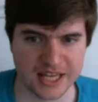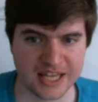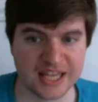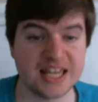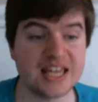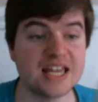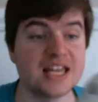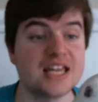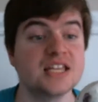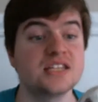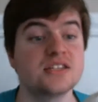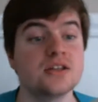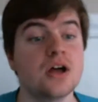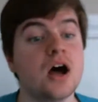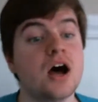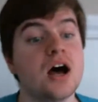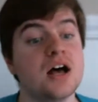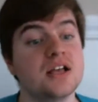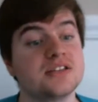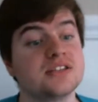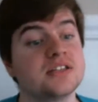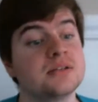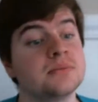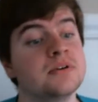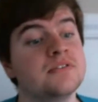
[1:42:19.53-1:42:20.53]
He is
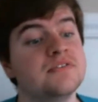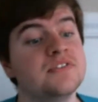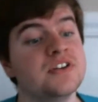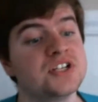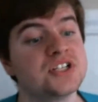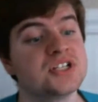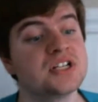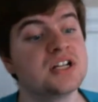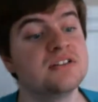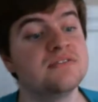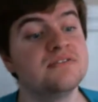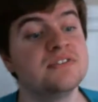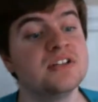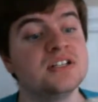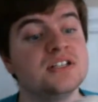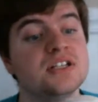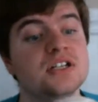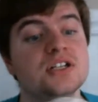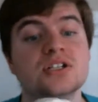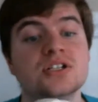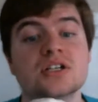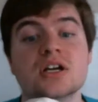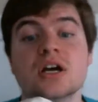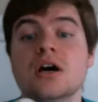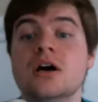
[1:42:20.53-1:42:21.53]
awesome, a Vision and
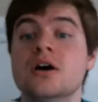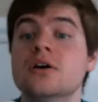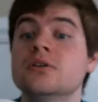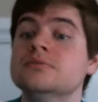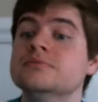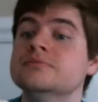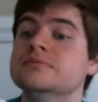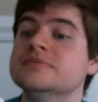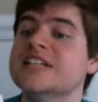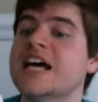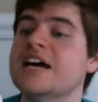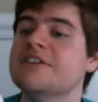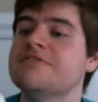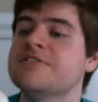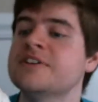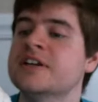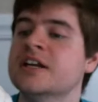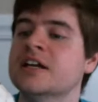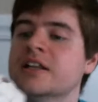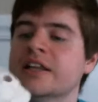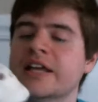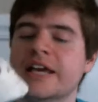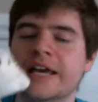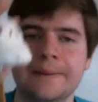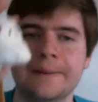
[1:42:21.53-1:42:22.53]
Vintage Co.
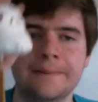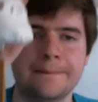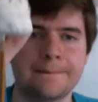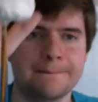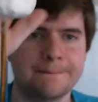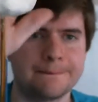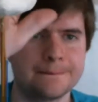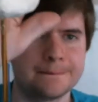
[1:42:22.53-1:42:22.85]
Definitely.